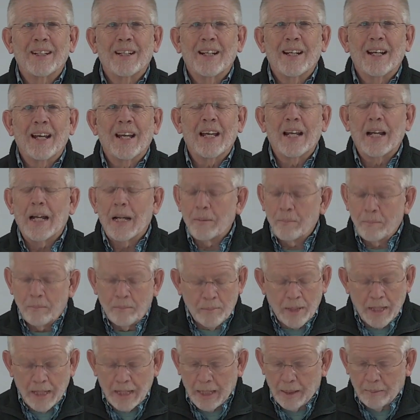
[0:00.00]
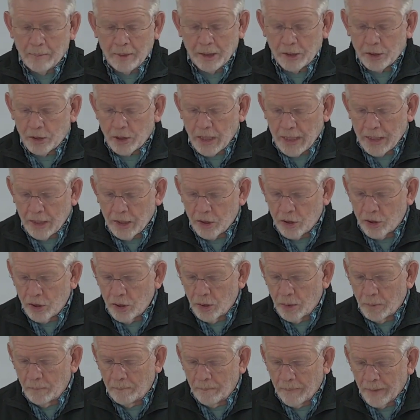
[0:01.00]
And I'm, man, I'm excited.
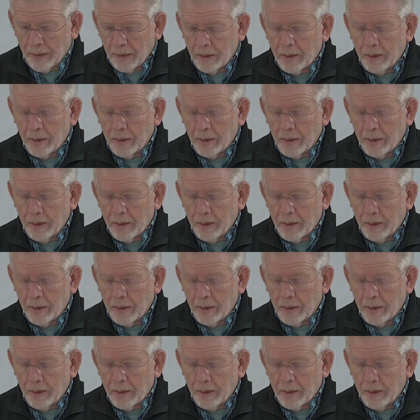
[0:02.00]
So